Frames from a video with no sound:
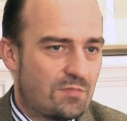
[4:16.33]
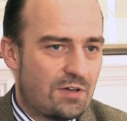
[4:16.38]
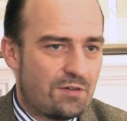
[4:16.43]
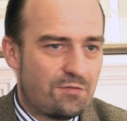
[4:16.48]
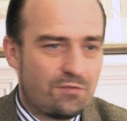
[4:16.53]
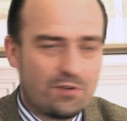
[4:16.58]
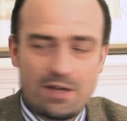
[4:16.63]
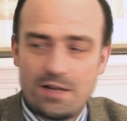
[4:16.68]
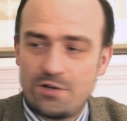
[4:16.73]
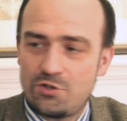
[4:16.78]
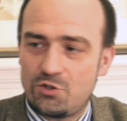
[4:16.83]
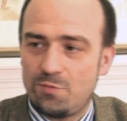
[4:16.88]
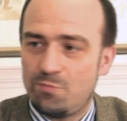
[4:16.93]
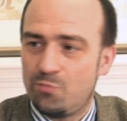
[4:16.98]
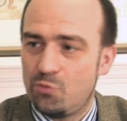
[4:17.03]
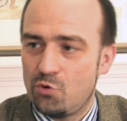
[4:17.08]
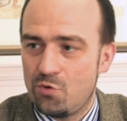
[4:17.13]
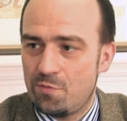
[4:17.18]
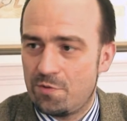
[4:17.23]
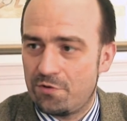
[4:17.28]
financial
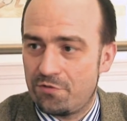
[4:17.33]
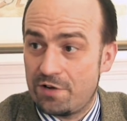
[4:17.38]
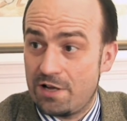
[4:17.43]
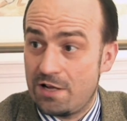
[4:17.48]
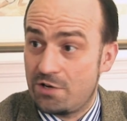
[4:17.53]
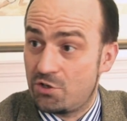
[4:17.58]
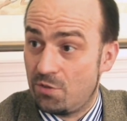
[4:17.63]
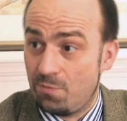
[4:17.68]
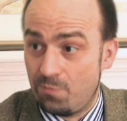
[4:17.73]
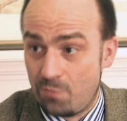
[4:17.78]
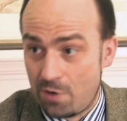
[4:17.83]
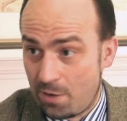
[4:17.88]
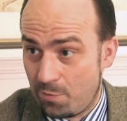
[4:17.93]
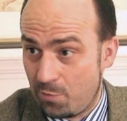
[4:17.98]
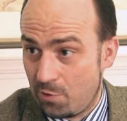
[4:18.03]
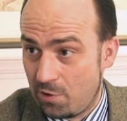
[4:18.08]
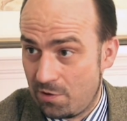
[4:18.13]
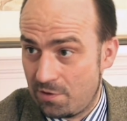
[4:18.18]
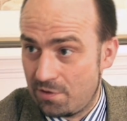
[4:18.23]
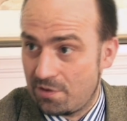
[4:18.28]
boom, a financial
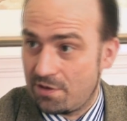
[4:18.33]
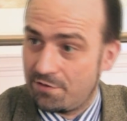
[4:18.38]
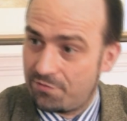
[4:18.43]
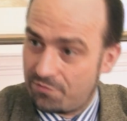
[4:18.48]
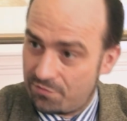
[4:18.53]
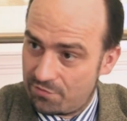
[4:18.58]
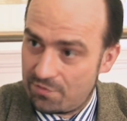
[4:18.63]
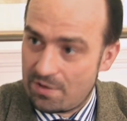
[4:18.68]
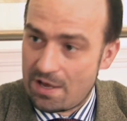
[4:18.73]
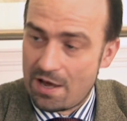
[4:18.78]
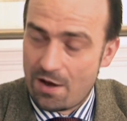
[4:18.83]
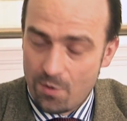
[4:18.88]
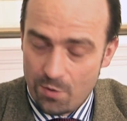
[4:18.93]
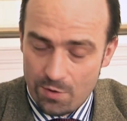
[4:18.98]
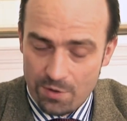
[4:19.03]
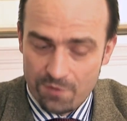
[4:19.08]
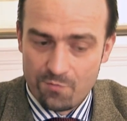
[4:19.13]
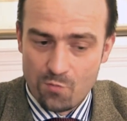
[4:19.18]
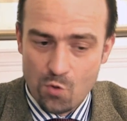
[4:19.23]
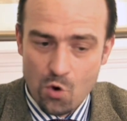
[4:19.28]
bubble.
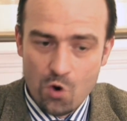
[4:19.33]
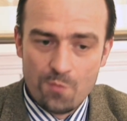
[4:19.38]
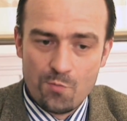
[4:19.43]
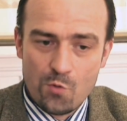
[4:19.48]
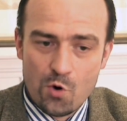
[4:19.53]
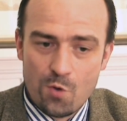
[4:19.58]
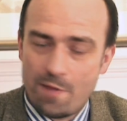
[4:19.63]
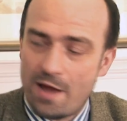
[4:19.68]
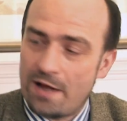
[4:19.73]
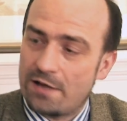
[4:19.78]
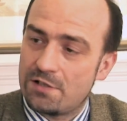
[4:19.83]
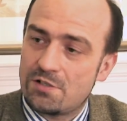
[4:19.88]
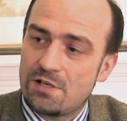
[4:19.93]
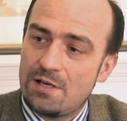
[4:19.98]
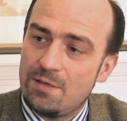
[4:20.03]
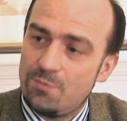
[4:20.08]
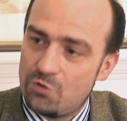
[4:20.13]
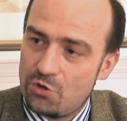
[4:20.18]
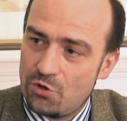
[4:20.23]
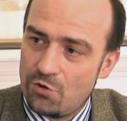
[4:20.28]
If more and more banks
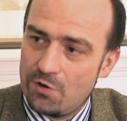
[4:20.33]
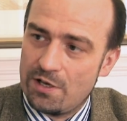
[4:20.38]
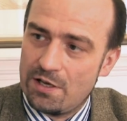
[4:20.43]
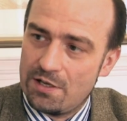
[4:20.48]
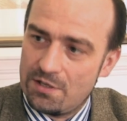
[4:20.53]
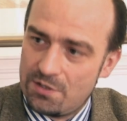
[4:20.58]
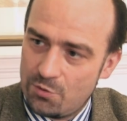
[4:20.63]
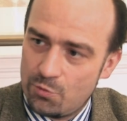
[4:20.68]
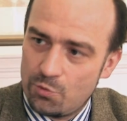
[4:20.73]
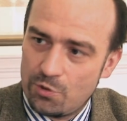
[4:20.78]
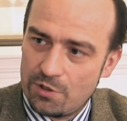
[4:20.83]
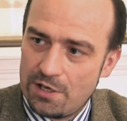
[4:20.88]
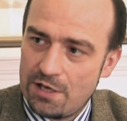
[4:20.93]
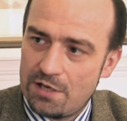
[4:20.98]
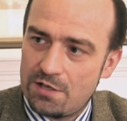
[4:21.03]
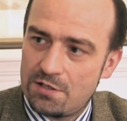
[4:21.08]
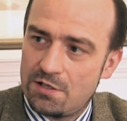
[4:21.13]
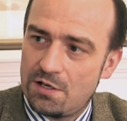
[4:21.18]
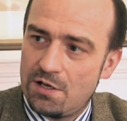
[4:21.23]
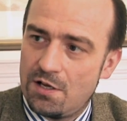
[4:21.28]
keep doing it, you will
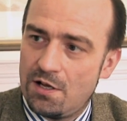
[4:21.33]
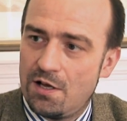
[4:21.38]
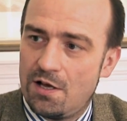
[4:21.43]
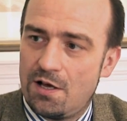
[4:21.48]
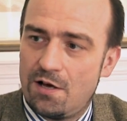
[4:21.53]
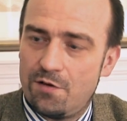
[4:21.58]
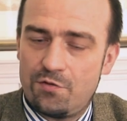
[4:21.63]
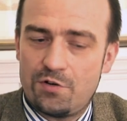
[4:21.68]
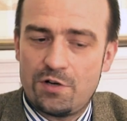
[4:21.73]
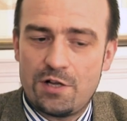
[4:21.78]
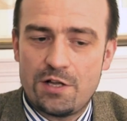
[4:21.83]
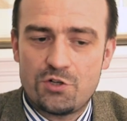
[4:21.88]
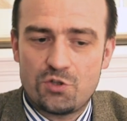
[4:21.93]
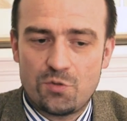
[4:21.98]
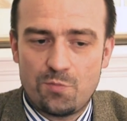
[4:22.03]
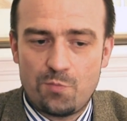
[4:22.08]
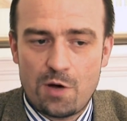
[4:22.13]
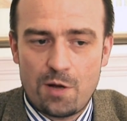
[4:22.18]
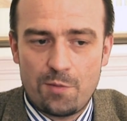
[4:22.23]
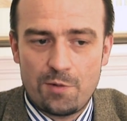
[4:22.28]
get a financial
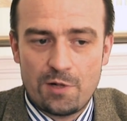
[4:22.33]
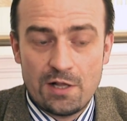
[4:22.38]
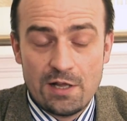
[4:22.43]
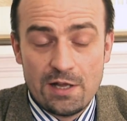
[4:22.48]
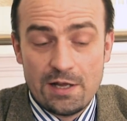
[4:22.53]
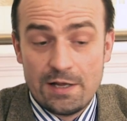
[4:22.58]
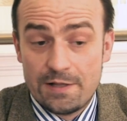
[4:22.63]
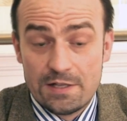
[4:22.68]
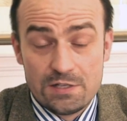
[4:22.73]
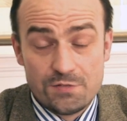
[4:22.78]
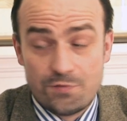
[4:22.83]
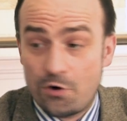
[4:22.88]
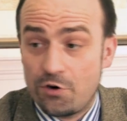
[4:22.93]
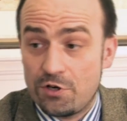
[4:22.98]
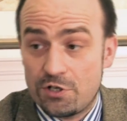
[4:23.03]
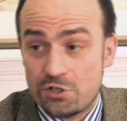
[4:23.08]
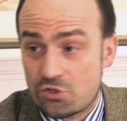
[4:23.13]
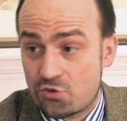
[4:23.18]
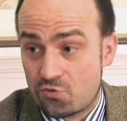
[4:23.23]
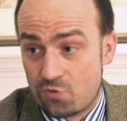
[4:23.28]
bubble. That's very
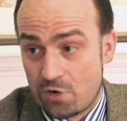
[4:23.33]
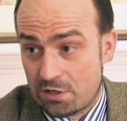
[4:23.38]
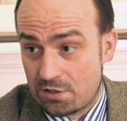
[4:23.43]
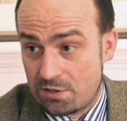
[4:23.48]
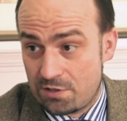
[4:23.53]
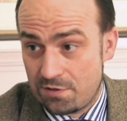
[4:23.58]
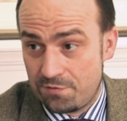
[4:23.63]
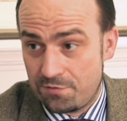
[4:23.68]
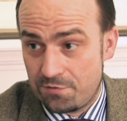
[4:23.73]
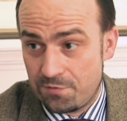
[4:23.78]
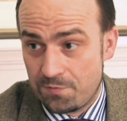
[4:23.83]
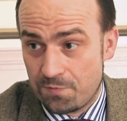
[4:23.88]
destructive.